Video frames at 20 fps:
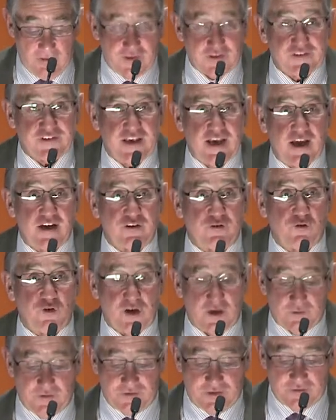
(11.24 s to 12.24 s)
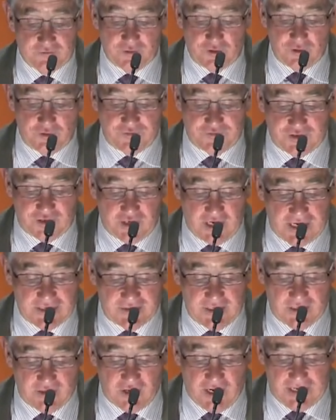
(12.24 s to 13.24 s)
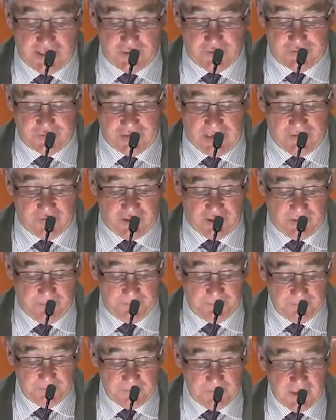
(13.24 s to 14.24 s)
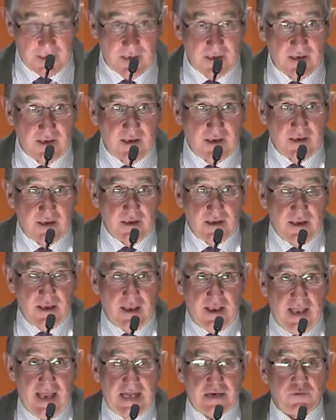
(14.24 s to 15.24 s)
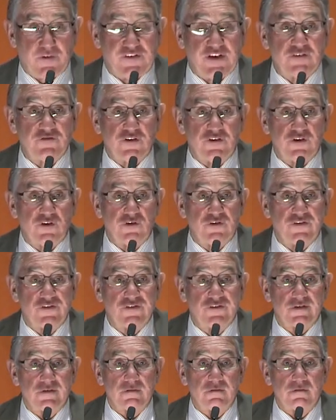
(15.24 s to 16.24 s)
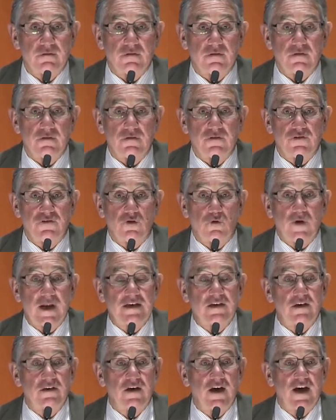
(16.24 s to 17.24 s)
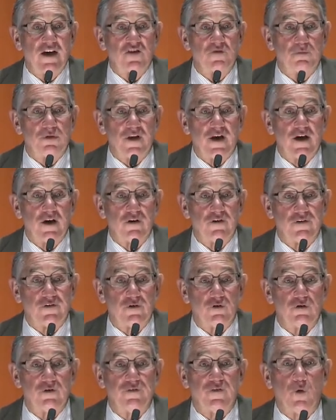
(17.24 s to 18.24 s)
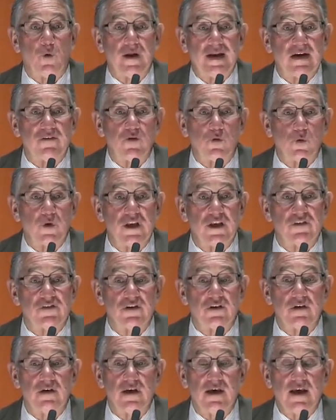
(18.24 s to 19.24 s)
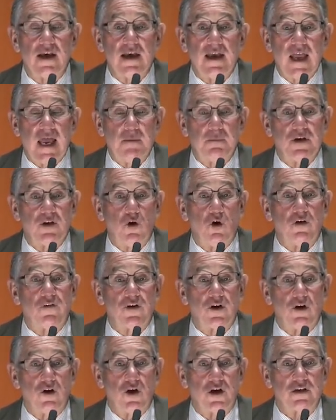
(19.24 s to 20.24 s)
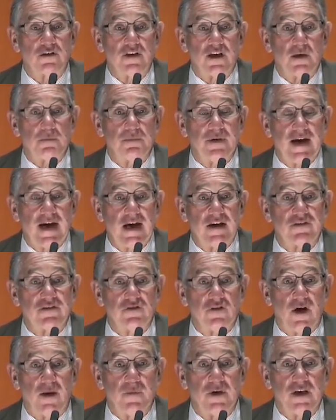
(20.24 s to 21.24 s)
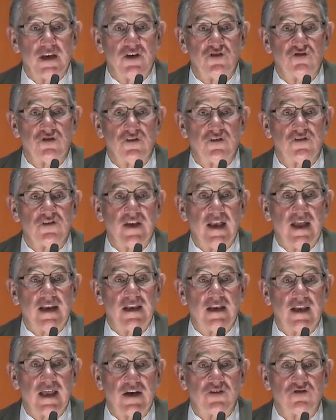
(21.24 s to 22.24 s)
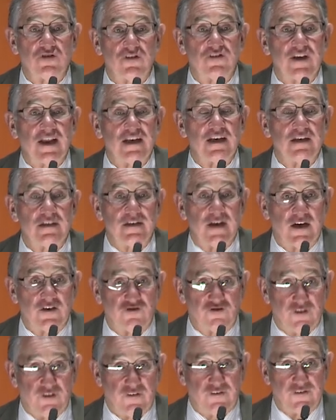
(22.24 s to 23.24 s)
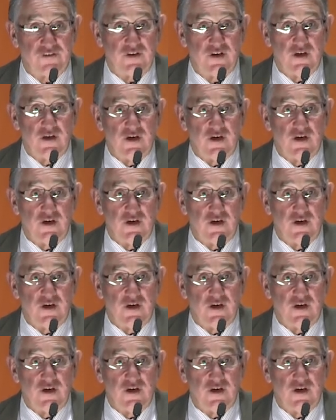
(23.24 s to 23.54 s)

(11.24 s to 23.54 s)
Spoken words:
this category was introduced in 1997, and it was introduced to recognize players who, for whatever reason, have been overlooked in past nominations and elections and inductions,